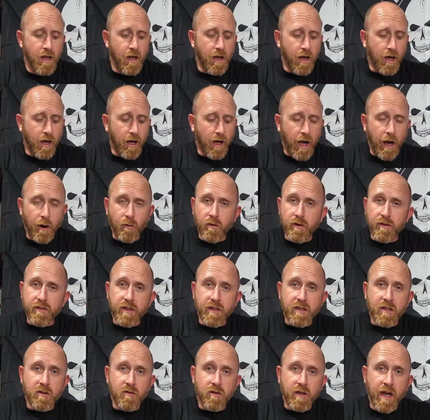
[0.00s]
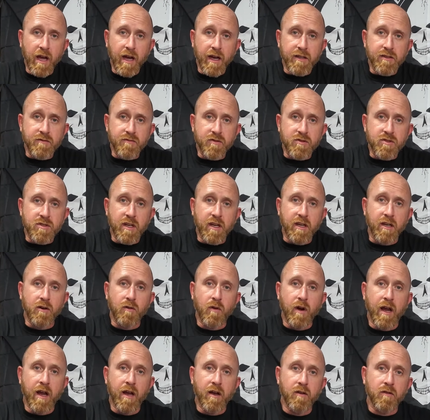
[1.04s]
I want to thank you guys for sticking
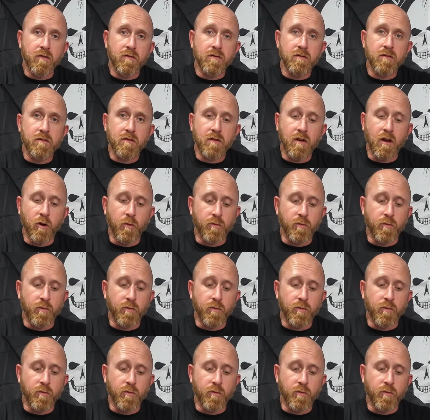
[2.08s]
around. I